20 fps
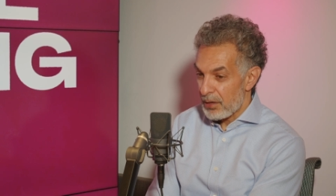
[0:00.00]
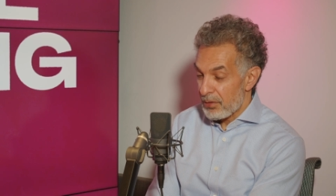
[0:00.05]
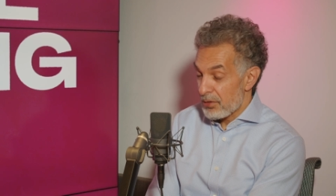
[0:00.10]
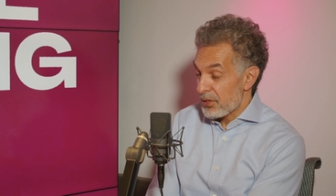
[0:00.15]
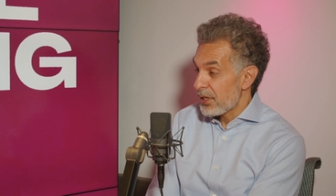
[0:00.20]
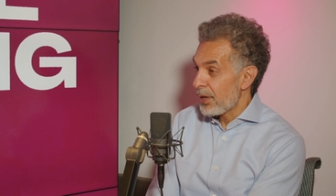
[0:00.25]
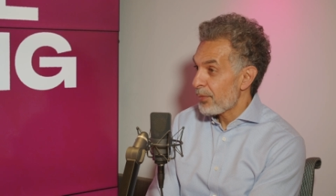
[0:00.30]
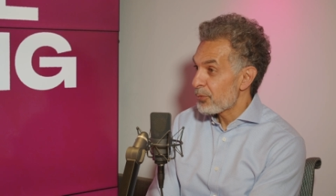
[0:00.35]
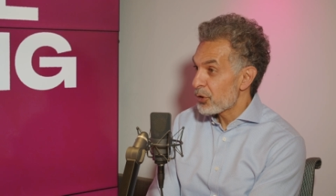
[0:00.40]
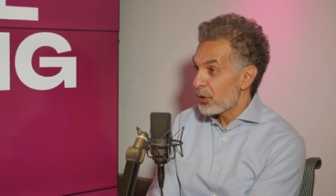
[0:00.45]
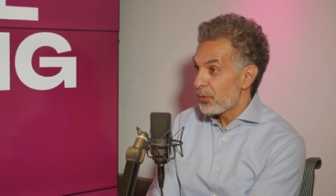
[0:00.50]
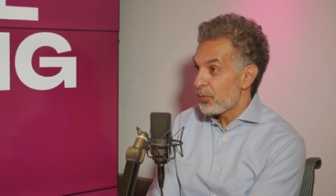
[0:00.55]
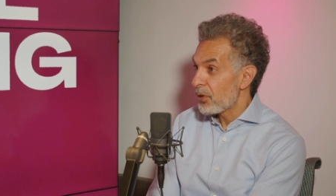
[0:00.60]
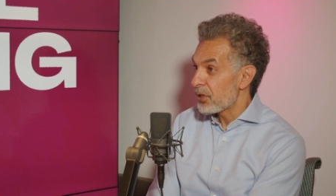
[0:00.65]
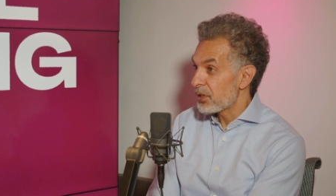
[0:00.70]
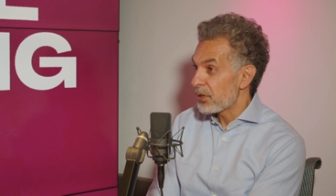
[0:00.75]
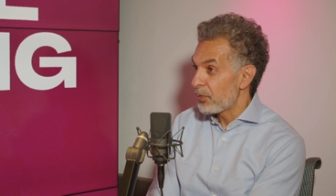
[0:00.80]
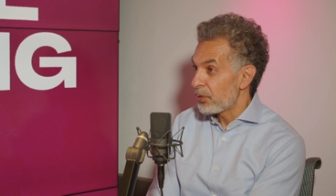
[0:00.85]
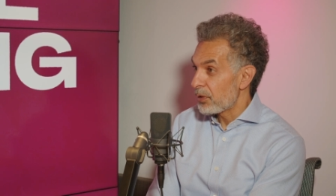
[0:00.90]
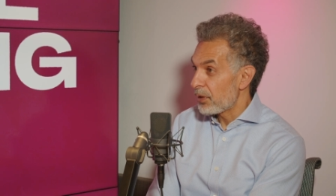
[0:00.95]
our assumption
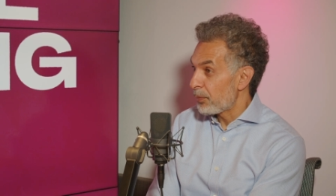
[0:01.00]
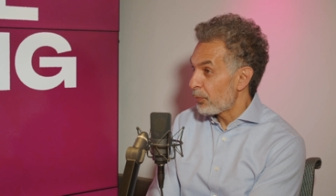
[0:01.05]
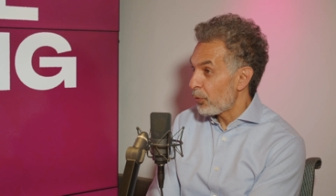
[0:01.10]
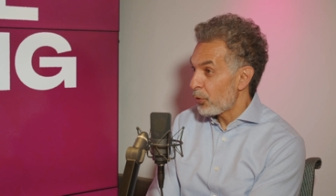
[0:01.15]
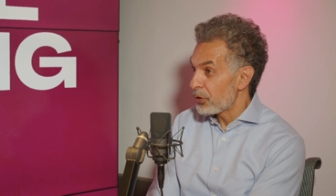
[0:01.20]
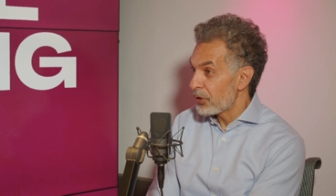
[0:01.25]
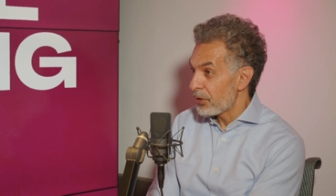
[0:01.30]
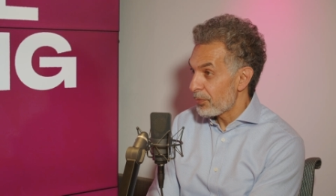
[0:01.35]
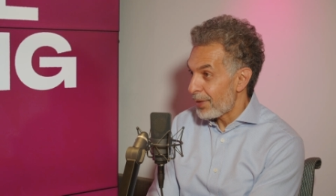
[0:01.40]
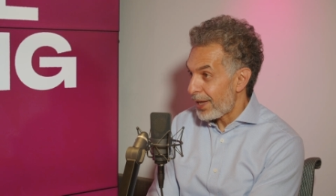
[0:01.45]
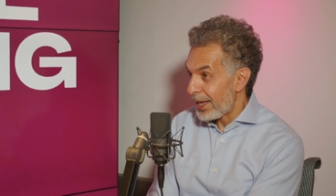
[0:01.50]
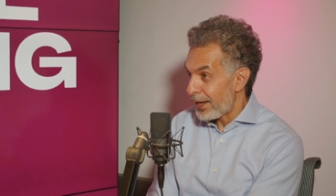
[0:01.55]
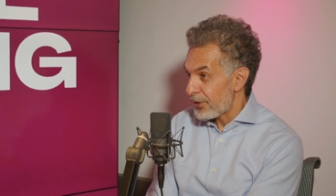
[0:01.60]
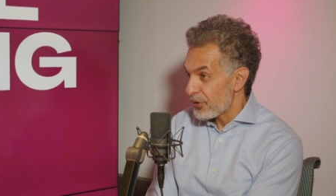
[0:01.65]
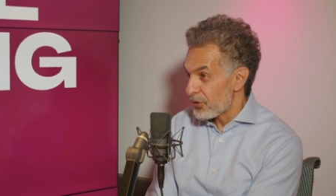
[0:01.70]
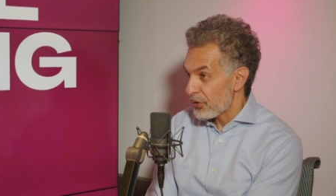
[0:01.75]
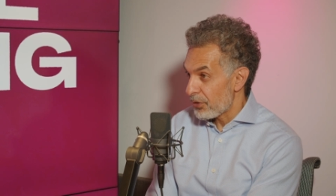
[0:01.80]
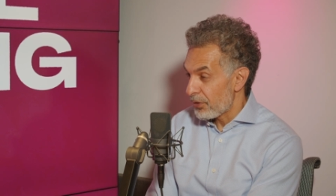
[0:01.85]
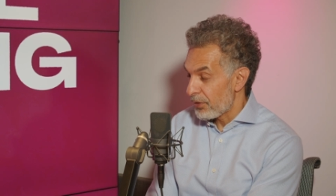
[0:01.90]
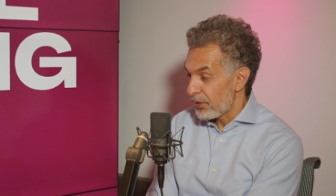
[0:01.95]
was that we'd appoint a
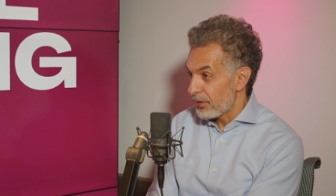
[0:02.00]
manager